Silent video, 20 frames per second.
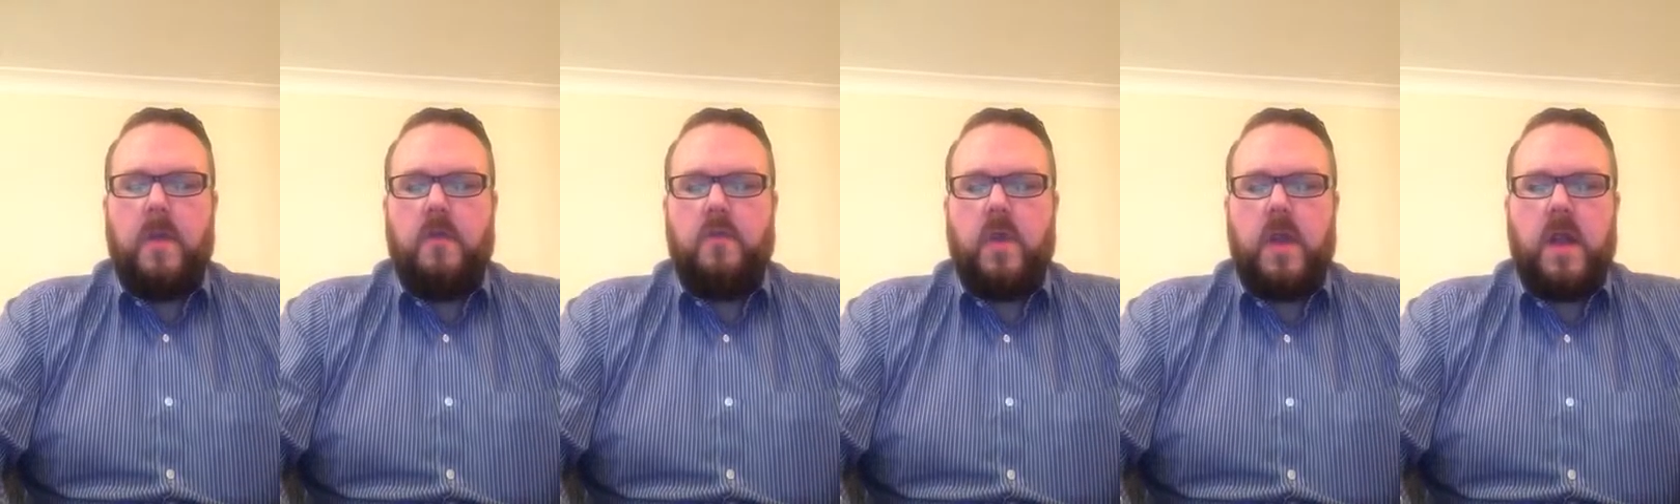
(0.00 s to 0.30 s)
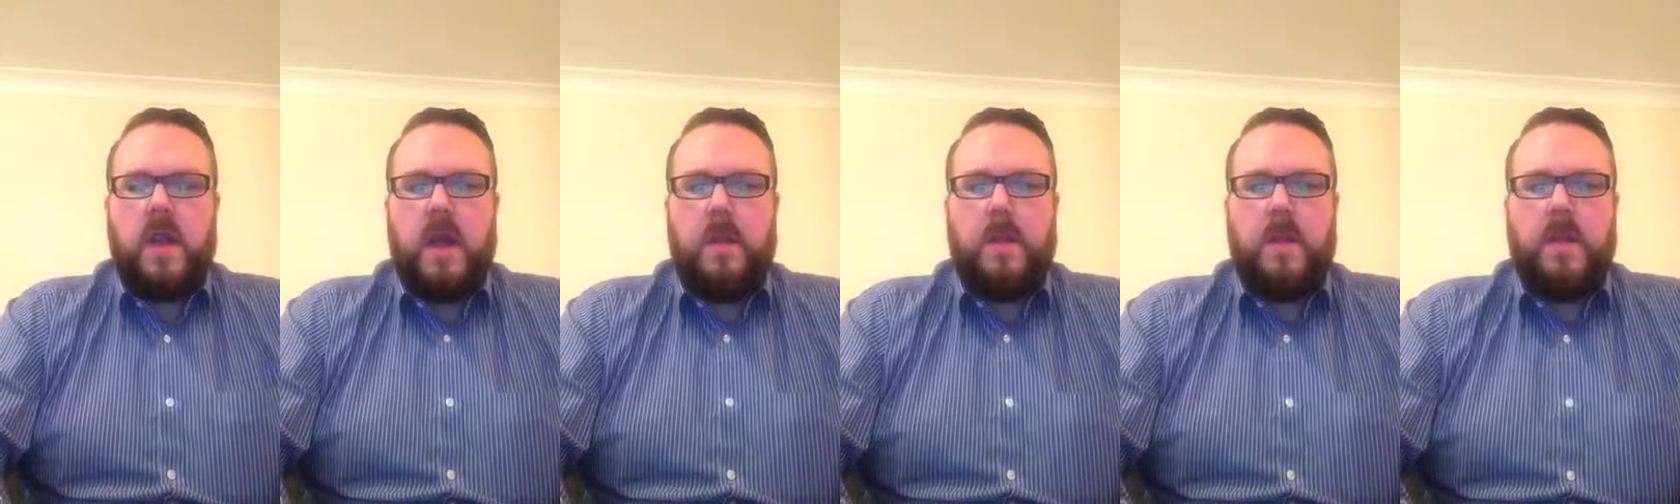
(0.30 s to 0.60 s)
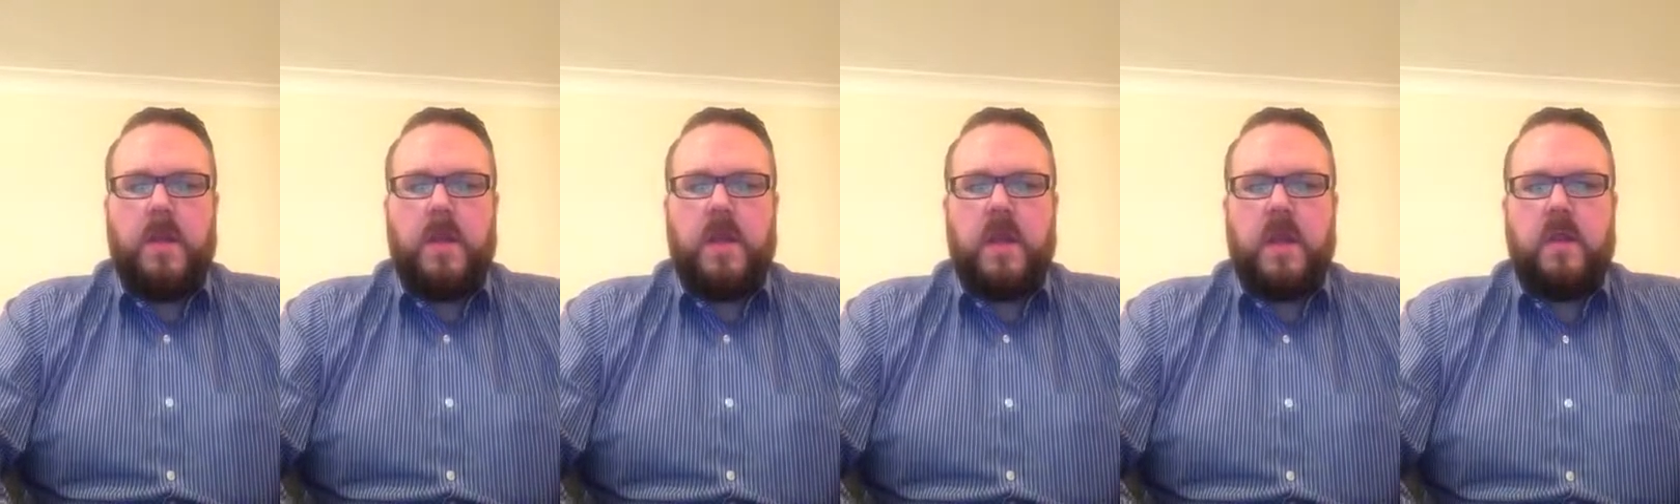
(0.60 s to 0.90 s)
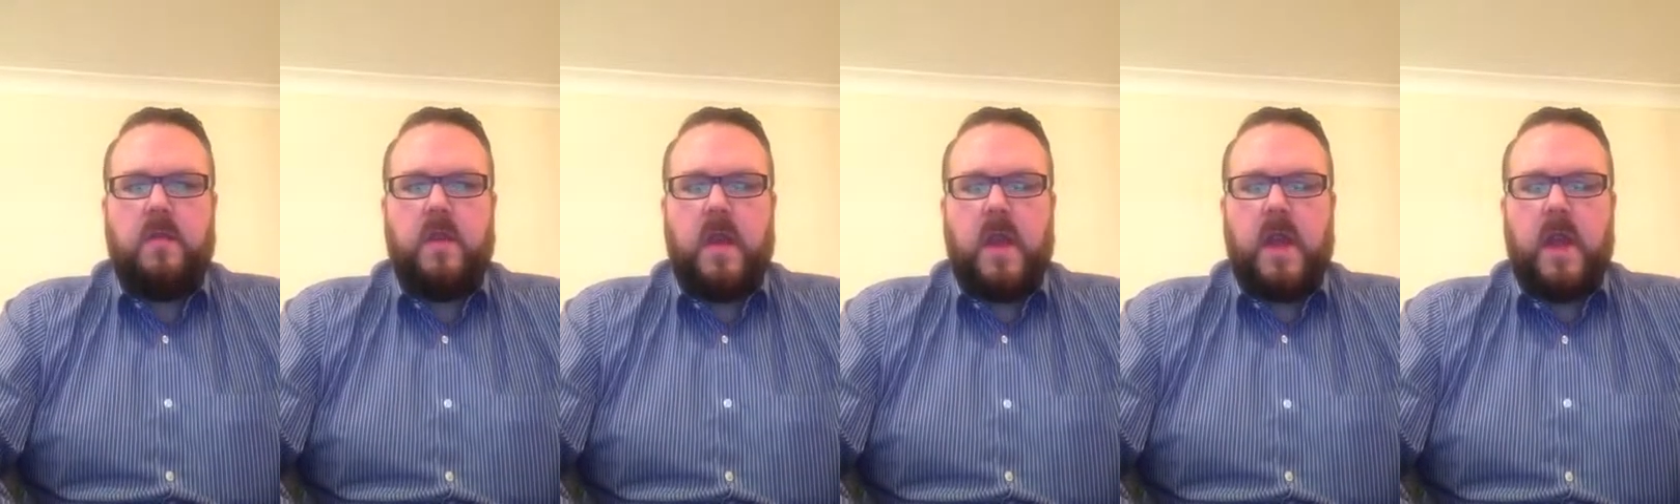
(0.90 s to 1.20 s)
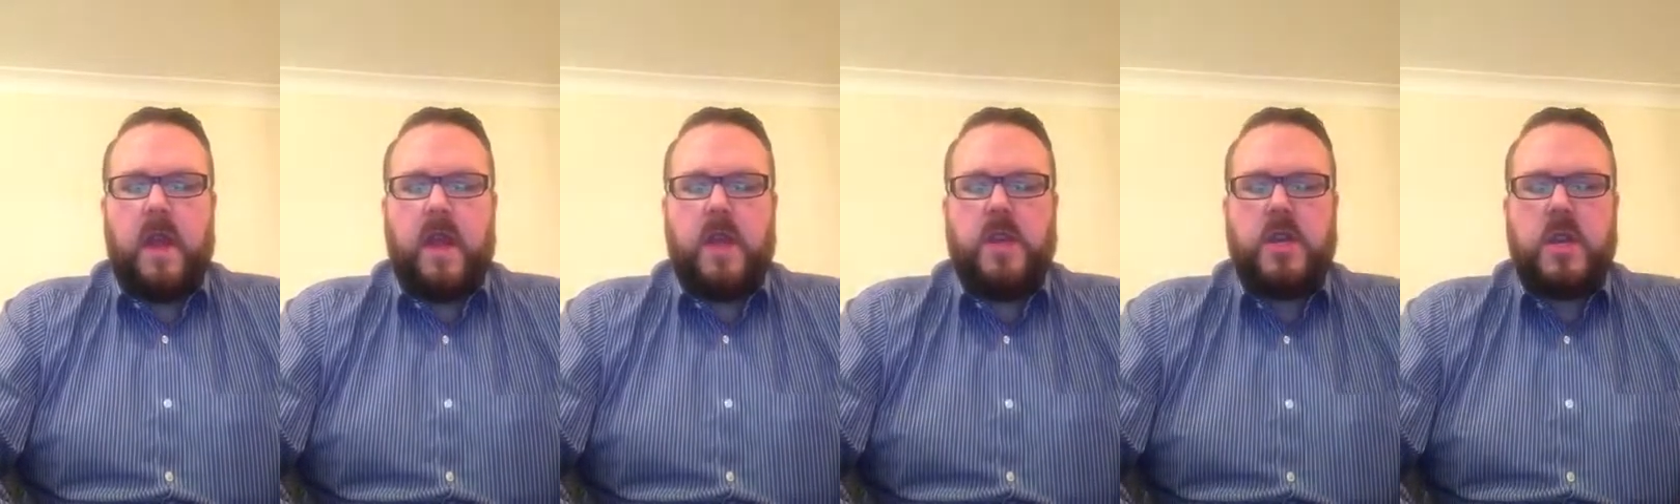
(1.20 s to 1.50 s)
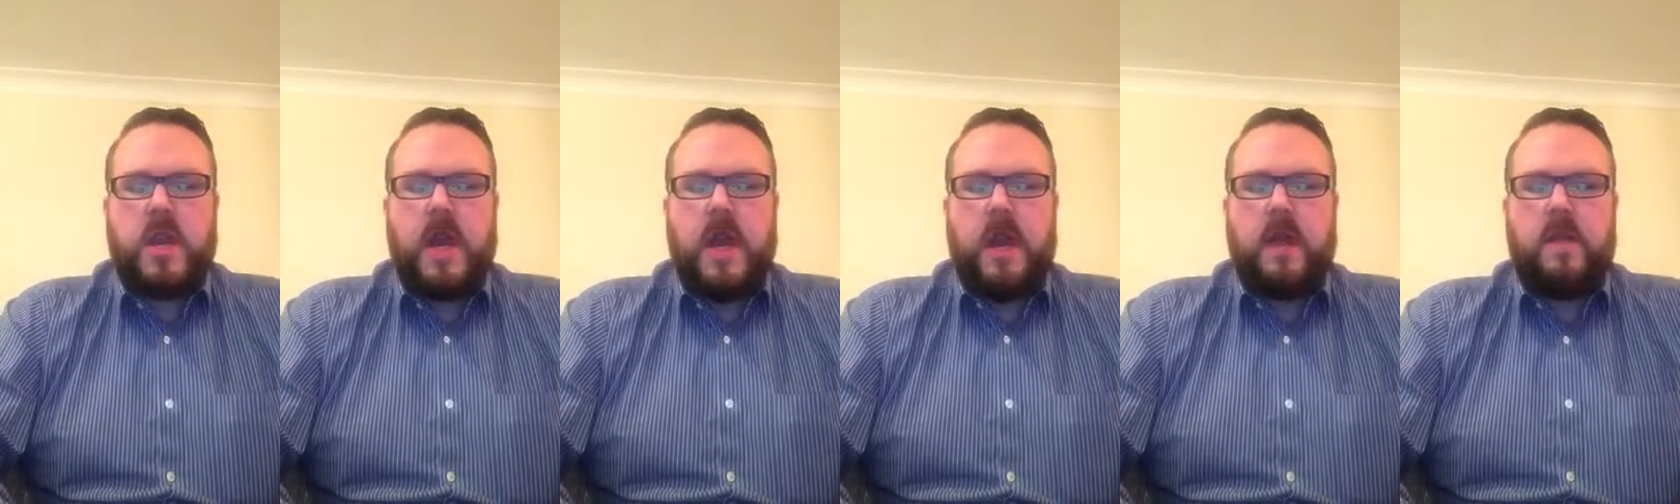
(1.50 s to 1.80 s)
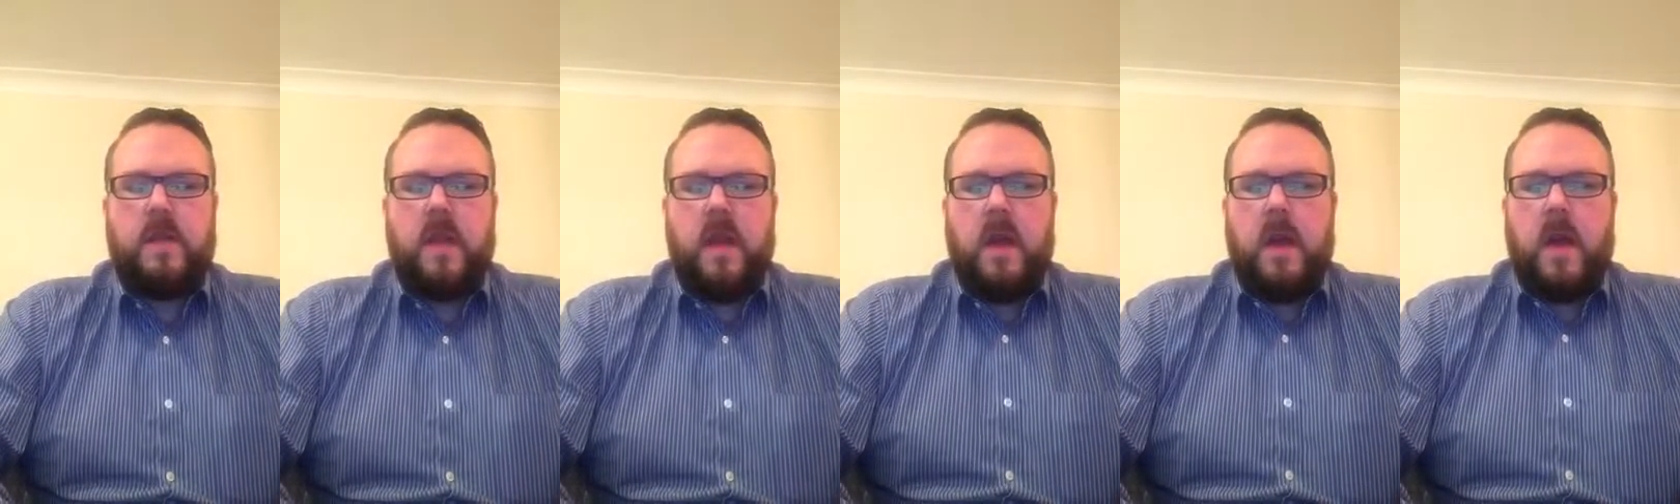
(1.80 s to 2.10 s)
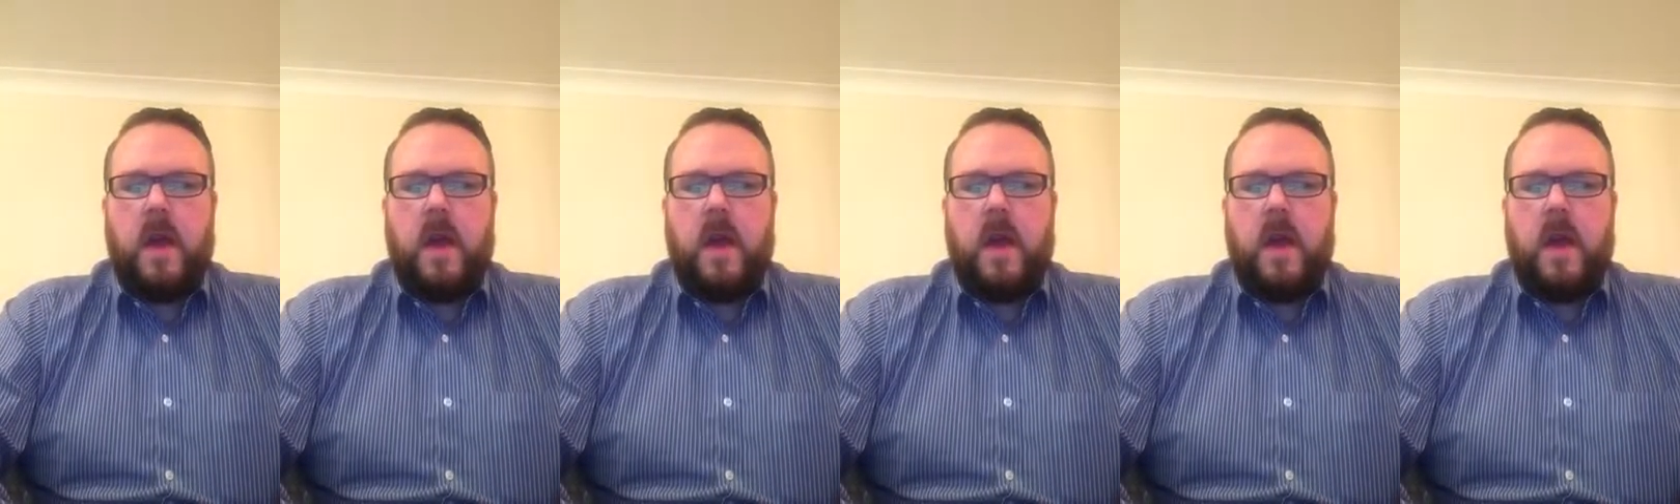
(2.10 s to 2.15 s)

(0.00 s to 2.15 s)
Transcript: read up on the Deregulation Act